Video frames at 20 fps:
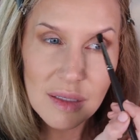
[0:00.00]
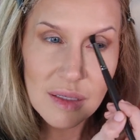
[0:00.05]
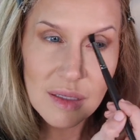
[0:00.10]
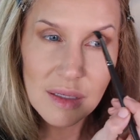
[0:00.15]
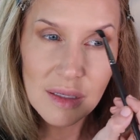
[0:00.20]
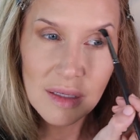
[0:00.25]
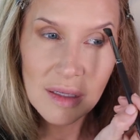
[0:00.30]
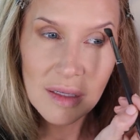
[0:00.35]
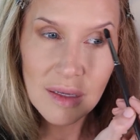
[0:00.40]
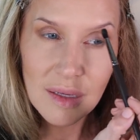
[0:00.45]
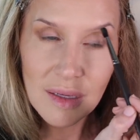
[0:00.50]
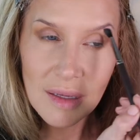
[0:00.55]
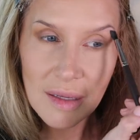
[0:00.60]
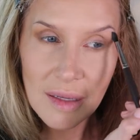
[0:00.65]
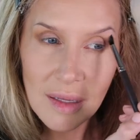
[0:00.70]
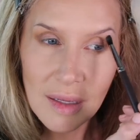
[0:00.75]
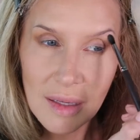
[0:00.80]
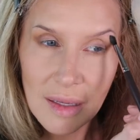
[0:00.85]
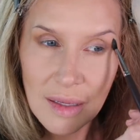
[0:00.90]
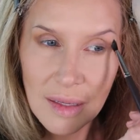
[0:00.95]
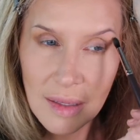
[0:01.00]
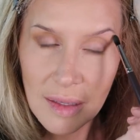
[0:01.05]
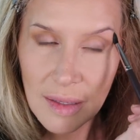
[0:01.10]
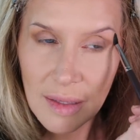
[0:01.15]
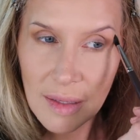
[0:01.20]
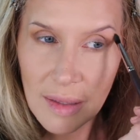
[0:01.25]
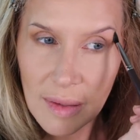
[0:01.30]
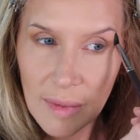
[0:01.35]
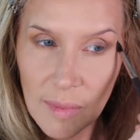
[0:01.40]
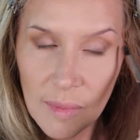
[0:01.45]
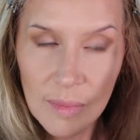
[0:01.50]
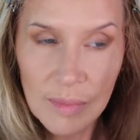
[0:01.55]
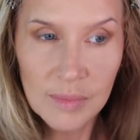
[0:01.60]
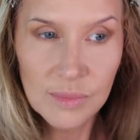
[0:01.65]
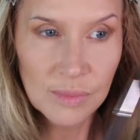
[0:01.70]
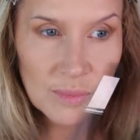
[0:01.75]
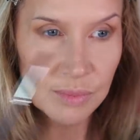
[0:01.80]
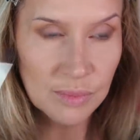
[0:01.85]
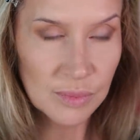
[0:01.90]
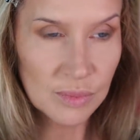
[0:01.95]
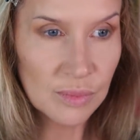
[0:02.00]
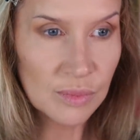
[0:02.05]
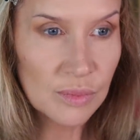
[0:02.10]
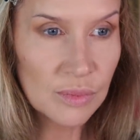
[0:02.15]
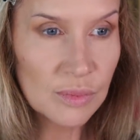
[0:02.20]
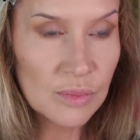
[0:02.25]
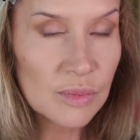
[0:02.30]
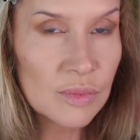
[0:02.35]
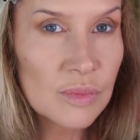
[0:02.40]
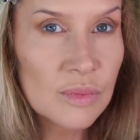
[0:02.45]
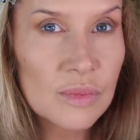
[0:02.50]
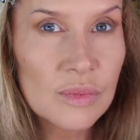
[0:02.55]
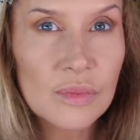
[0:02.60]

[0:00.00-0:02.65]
[no speech]